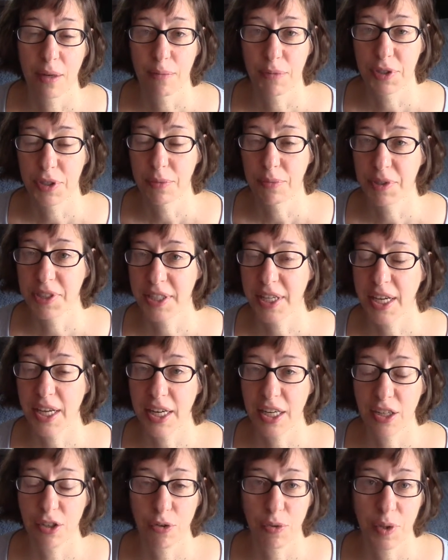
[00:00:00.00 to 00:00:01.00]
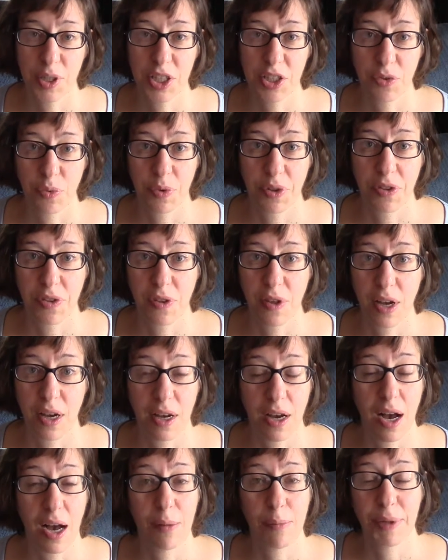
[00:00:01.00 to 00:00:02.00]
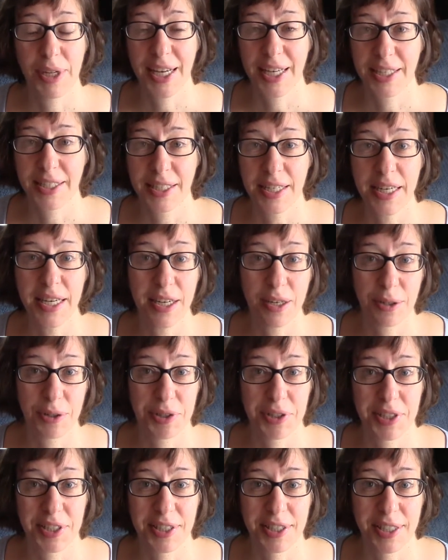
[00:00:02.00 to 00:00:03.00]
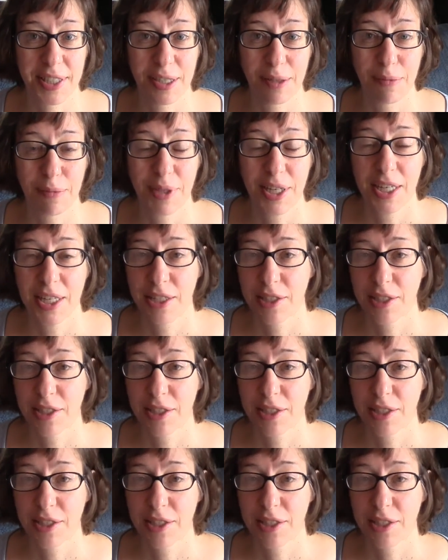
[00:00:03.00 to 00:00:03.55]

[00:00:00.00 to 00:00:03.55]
some standing trees with a complex ecosystem,